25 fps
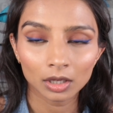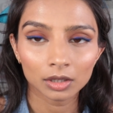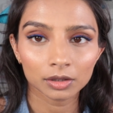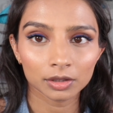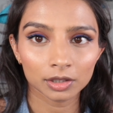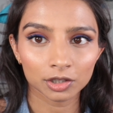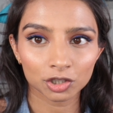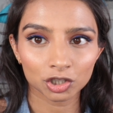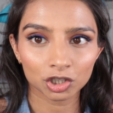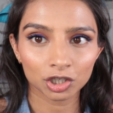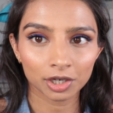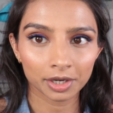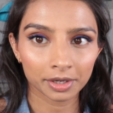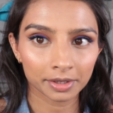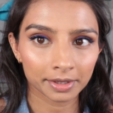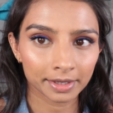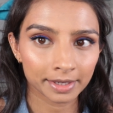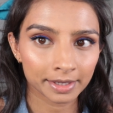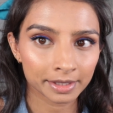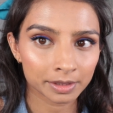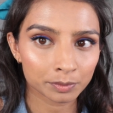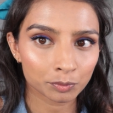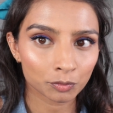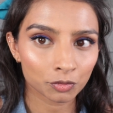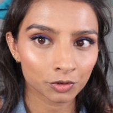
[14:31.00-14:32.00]
The shade
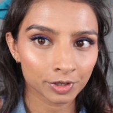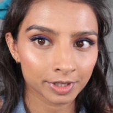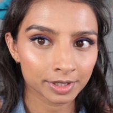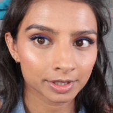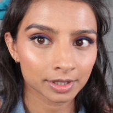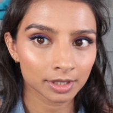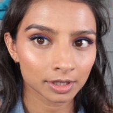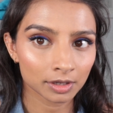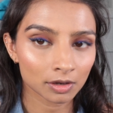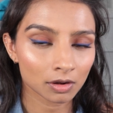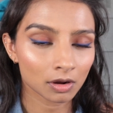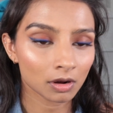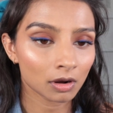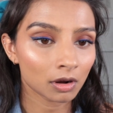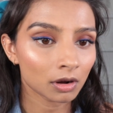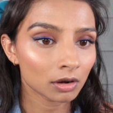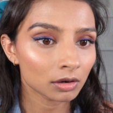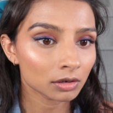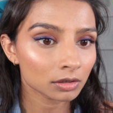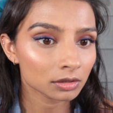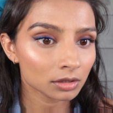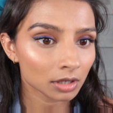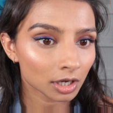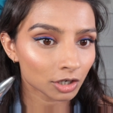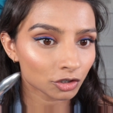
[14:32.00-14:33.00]
is pretty dark,
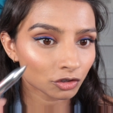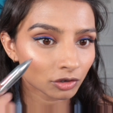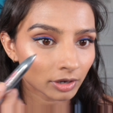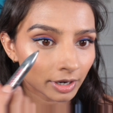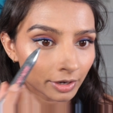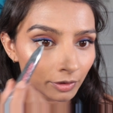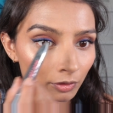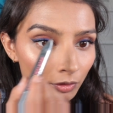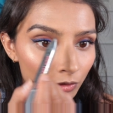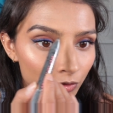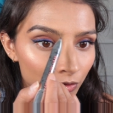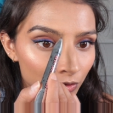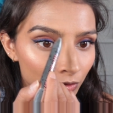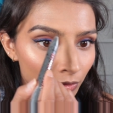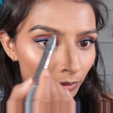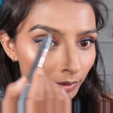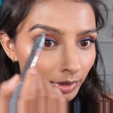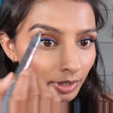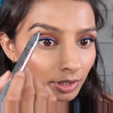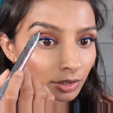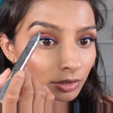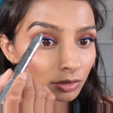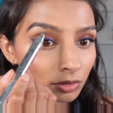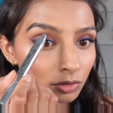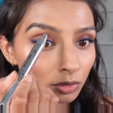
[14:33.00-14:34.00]
so I try not to do it
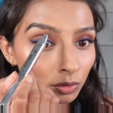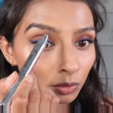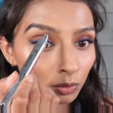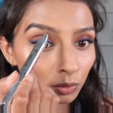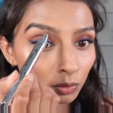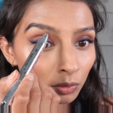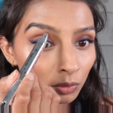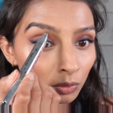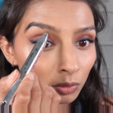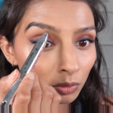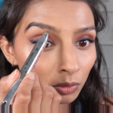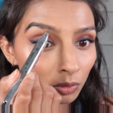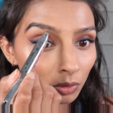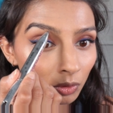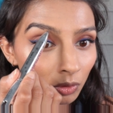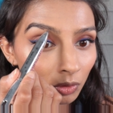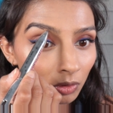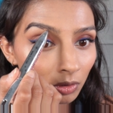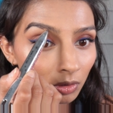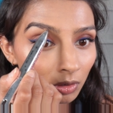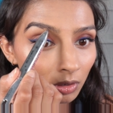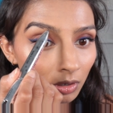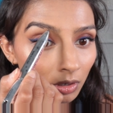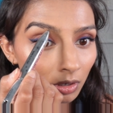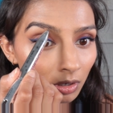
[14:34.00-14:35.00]
too,
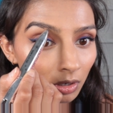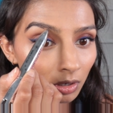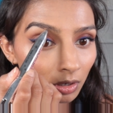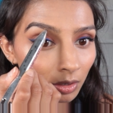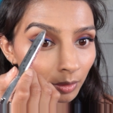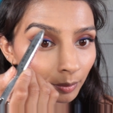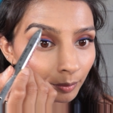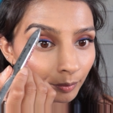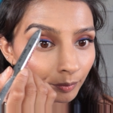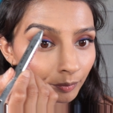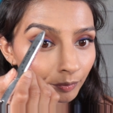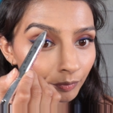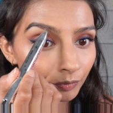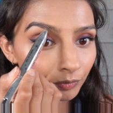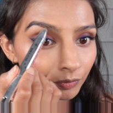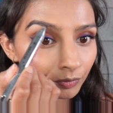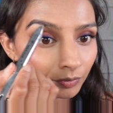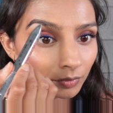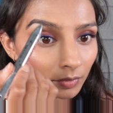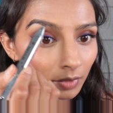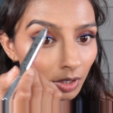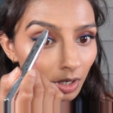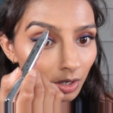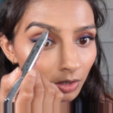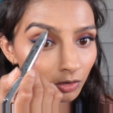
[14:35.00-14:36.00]

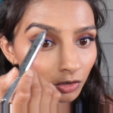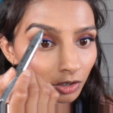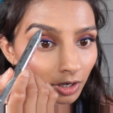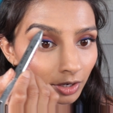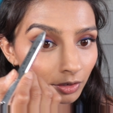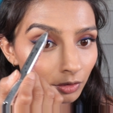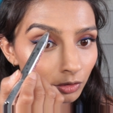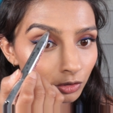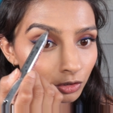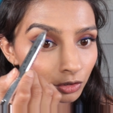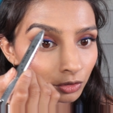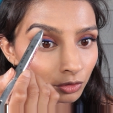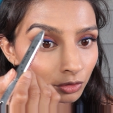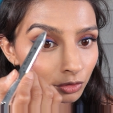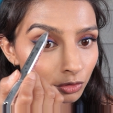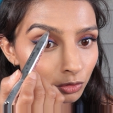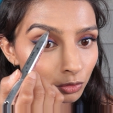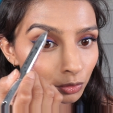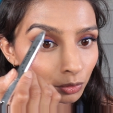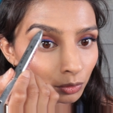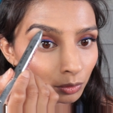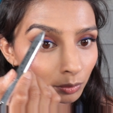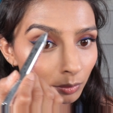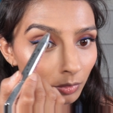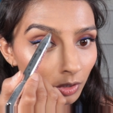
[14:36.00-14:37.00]
I try not to use
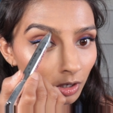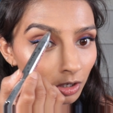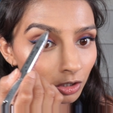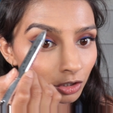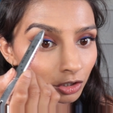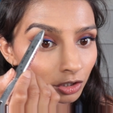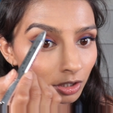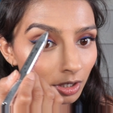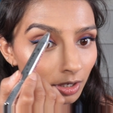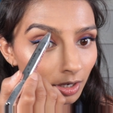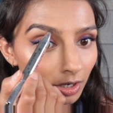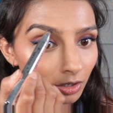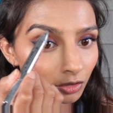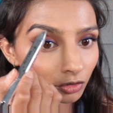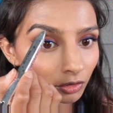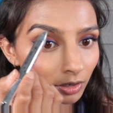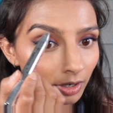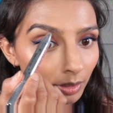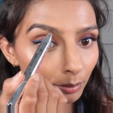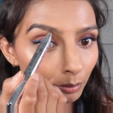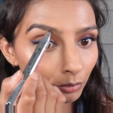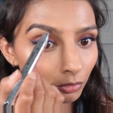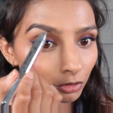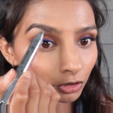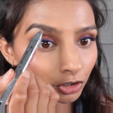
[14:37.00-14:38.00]
too much, and I try
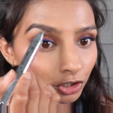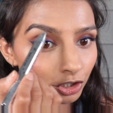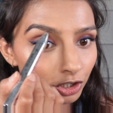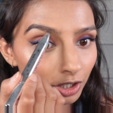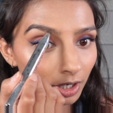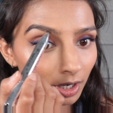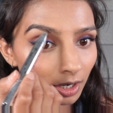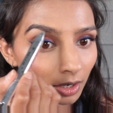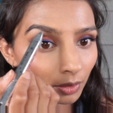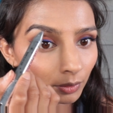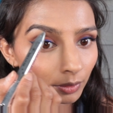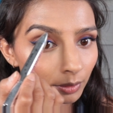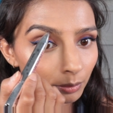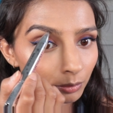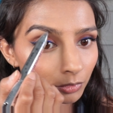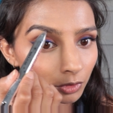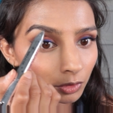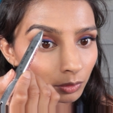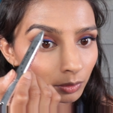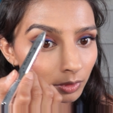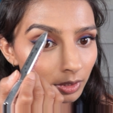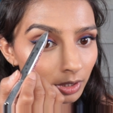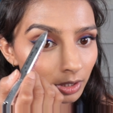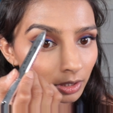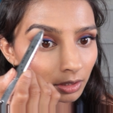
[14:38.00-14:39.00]
and brush it out in
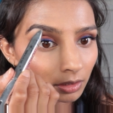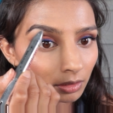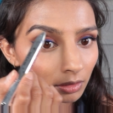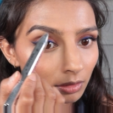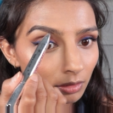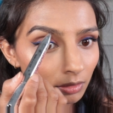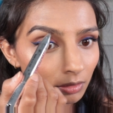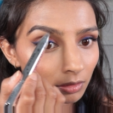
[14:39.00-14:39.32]
between.